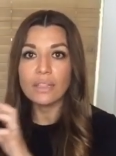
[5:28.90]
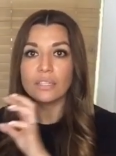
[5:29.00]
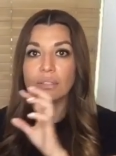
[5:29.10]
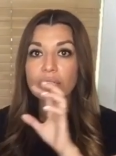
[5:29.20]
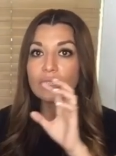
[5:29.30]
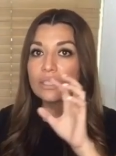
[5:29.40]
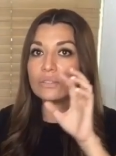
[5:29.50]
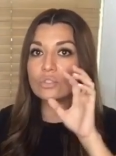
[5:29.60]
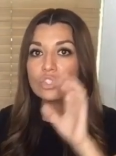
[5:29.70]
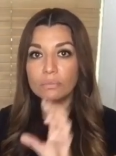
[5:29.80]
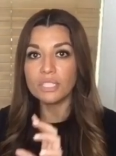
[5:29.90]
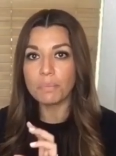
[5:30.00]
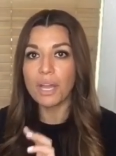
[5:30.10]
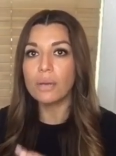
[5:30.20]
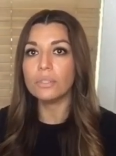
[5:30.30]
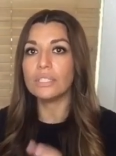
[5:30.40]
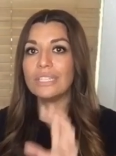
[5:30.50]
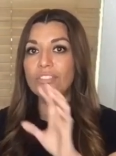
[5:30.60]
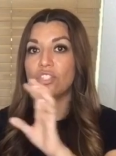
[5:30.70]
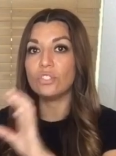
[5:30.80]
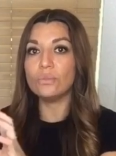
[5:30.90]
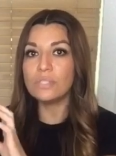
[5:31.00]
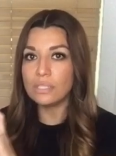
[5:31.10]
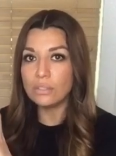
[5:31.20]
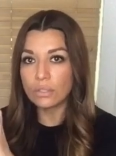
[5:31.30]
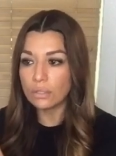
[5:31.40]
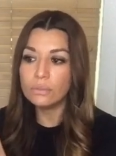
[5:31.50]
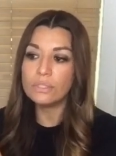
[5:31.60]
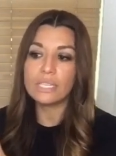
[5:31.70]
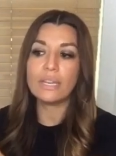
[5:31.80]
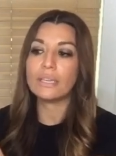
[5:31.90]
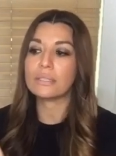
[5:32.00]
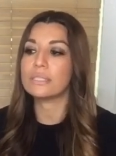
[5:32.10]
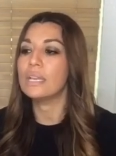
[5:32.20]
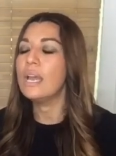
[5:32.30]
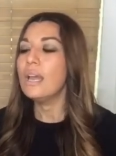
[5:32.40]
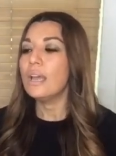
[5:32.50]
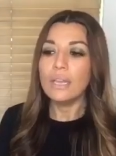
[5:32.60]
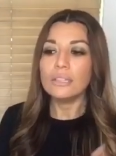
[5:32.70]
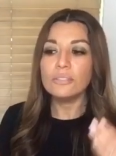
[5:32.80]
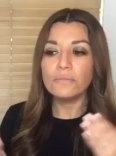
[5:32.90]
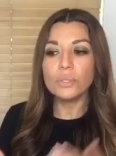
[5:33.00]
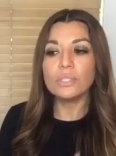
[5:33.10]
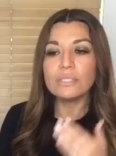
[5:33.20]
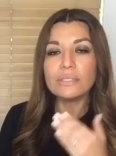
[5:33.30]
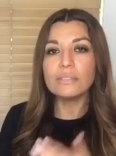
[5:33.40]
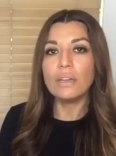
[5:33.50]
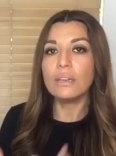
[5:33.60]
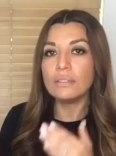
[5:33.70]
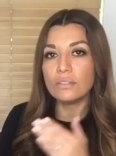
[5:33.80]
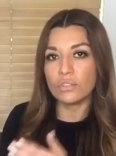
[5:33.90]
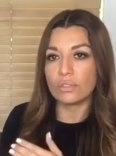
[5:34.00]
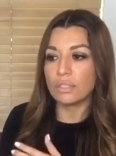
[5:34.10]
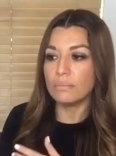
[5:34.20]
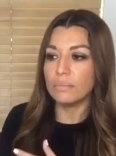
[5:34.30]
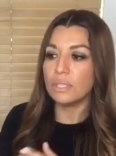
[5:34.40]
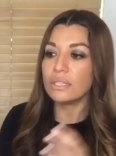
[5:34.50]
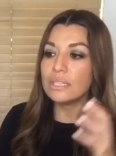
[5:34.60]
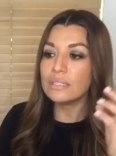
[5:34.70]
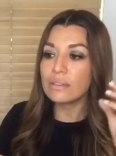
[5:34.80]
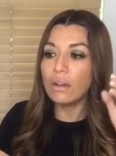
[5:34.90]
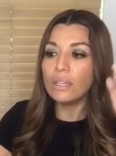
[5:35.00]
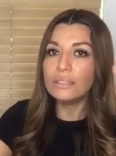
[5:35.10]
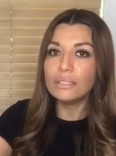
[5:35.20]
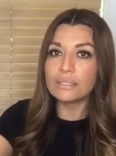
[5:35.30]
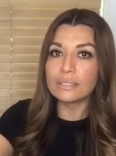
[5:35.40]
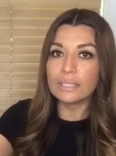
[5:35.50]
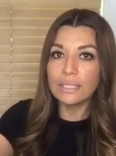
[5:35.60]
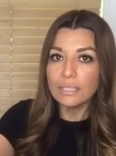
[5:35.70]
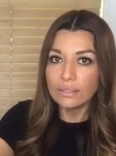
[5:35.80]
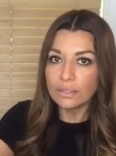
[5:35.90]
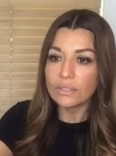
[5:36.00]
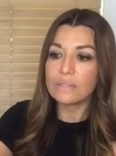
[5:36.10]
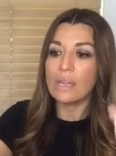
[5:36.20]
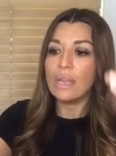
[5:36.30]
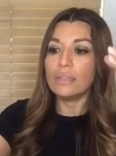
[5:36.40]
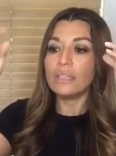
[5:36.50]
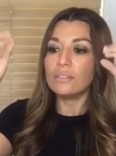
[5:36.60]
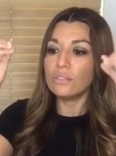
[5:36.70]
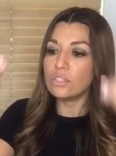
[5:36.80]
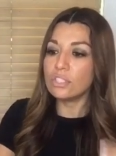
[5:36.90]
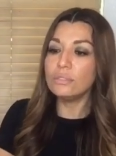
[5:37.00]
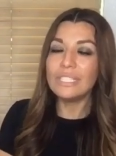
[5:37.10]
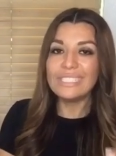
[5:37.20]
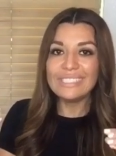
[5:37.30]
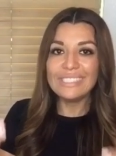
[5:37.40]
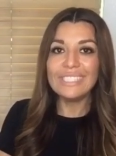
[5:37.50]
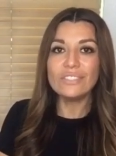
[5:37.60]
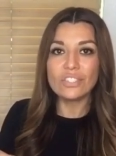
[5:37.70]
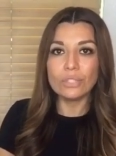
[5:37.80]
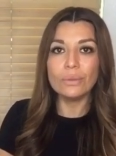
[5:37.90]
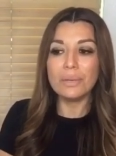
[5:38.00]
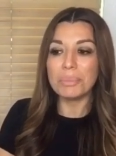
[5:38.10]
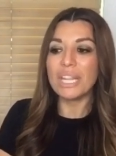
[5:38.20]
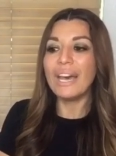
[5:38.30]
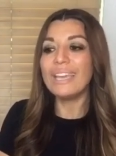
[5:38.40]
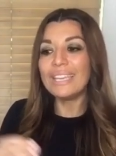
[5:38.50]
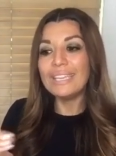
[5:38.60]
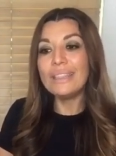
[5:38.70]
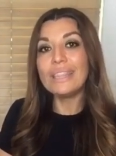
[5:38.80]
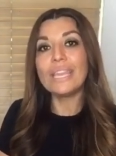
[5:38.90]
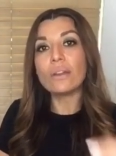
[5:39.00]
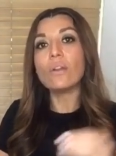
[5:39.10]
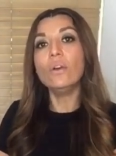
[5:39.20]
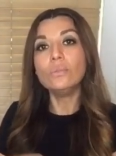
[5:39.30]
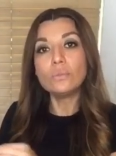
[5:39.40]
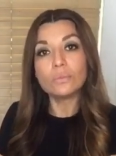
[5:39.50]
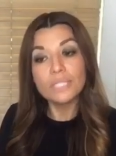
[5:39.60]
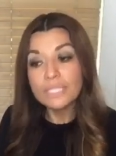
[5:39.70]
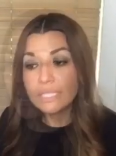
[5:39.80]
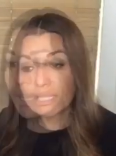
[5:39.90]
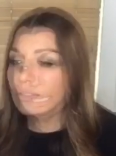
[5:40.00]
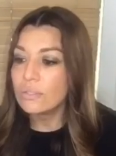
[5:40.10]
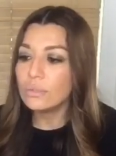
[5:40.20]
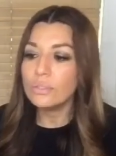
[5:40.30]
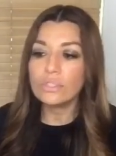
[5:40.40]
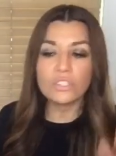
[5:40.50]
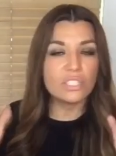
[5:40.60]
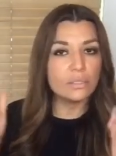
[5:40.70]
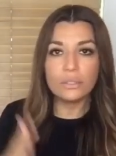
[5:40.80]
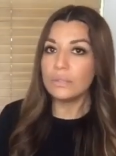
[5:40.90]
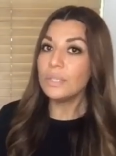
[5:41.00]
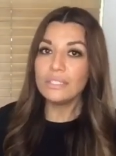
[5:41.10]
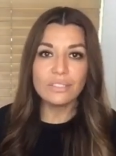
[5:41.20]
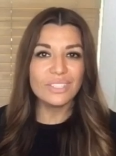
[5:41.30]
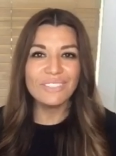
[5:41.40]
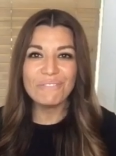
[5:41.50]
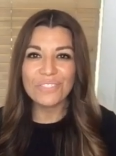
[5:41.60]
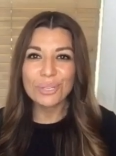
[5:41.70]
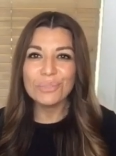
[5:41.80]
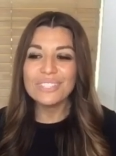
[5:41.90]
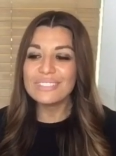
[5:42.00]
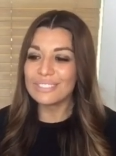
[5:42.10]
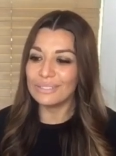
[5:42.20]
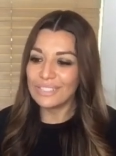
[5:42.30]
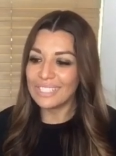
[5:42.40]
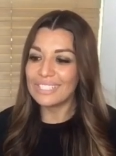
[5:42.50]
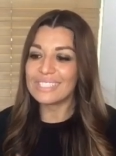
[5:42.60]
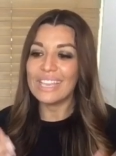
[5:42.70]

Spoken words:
There is so much power in choosing your own text. The focus is not on a certain book, it's on the skills that the student needs to apply in their own reading. And so you're still going to confer with students.